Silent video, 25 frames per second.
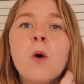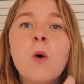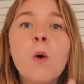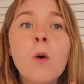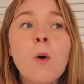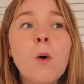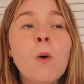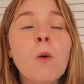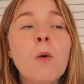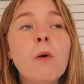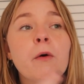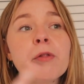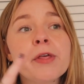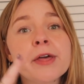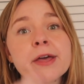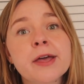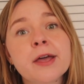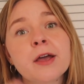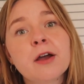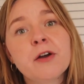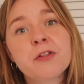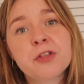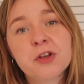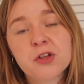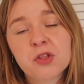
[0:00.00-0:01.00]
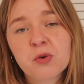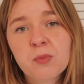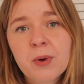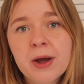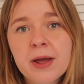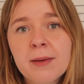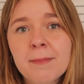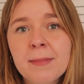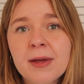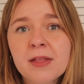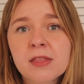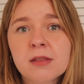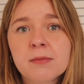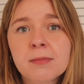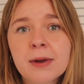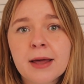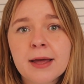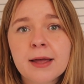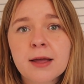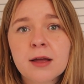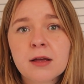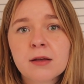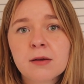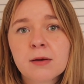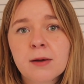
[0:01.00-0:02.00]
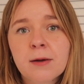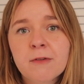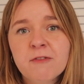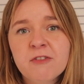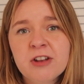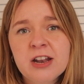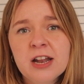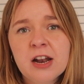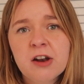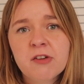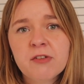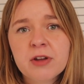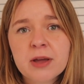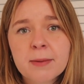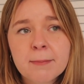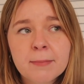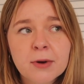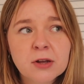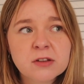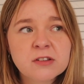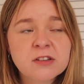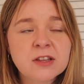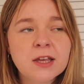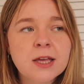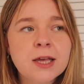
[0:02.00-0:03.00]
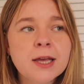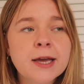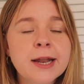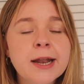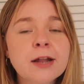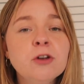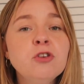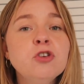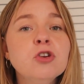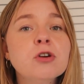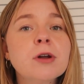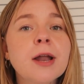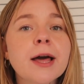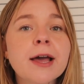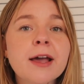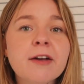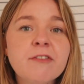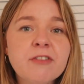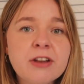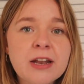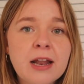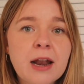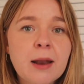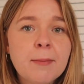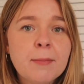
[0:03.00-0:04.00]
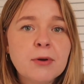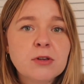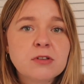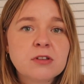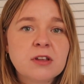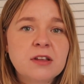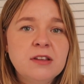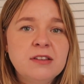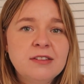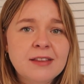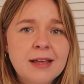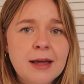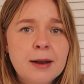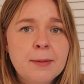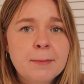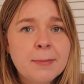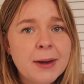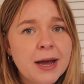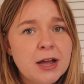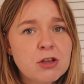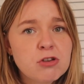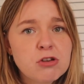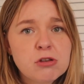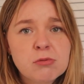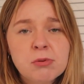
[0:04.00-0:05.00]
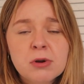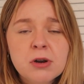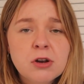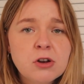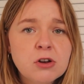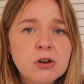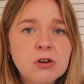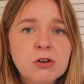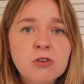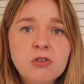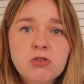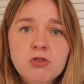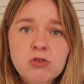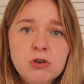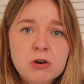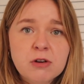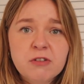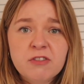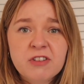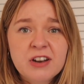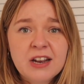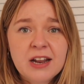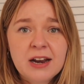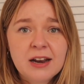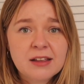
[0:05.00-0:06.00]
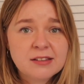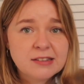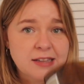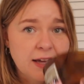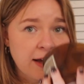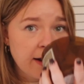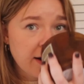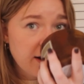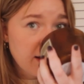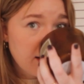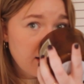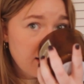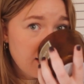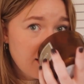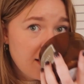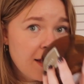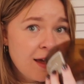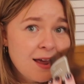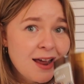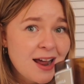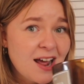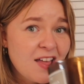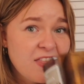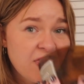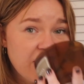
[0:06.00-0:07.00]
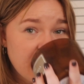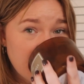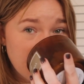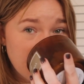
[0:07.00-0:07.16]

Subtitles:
or they can go the other way and make them like vanilla-y and musky. And I do like a vanilla musky scent, but I just wanted a true vanilla scent. And